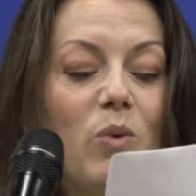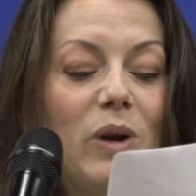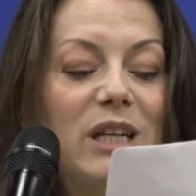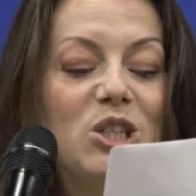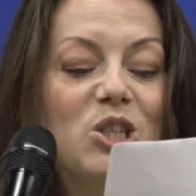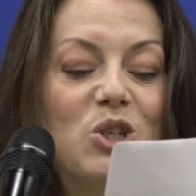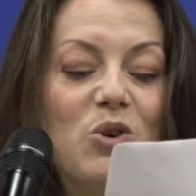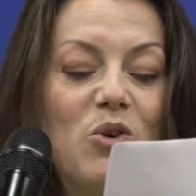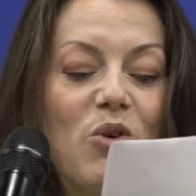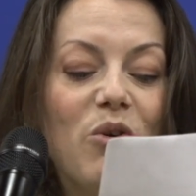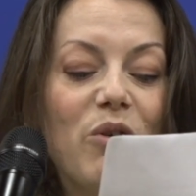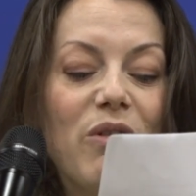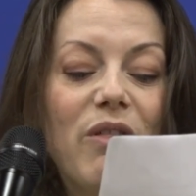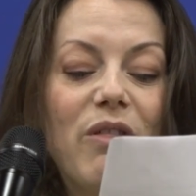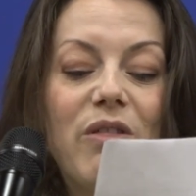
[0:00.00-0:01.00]
will ensure
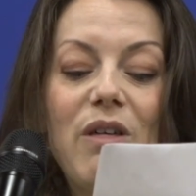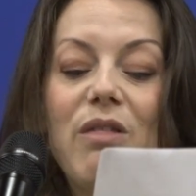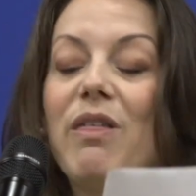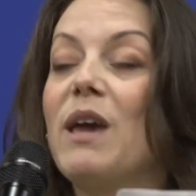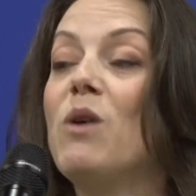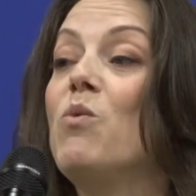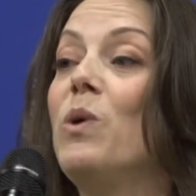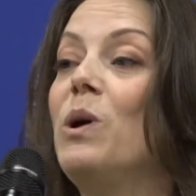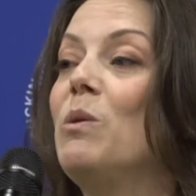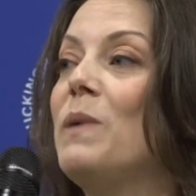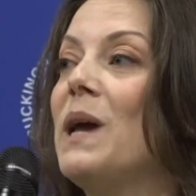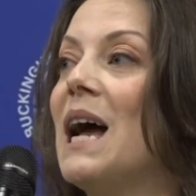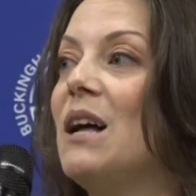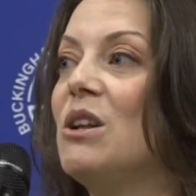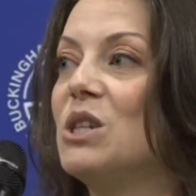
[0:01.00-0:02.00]
that they will
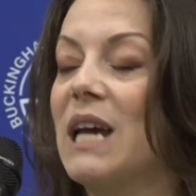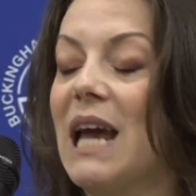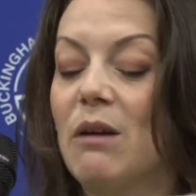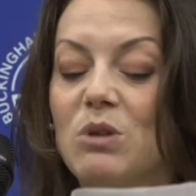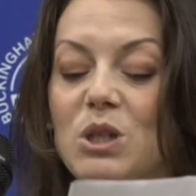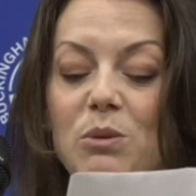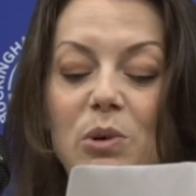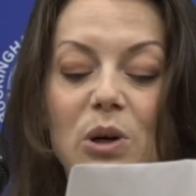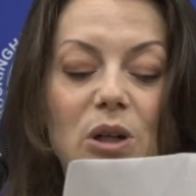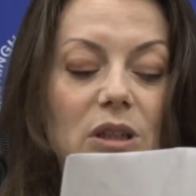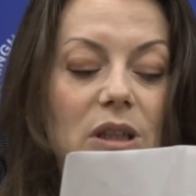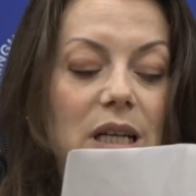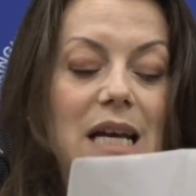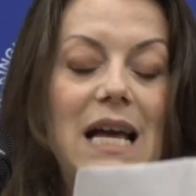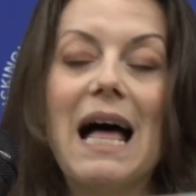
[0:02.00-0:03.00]
be held
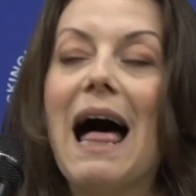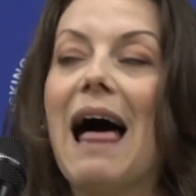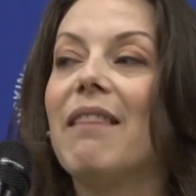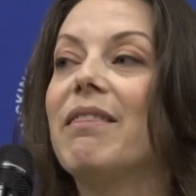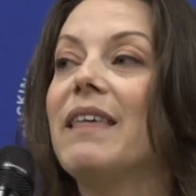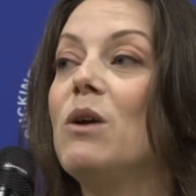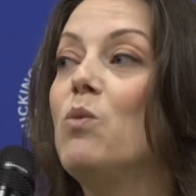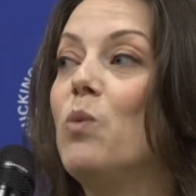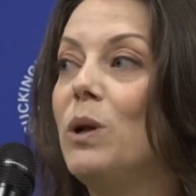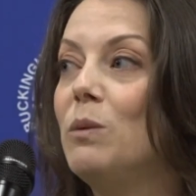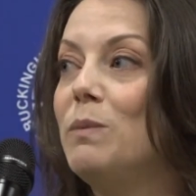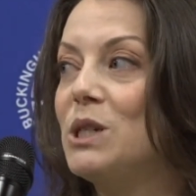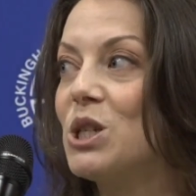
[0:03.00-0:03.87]
accountable and they will be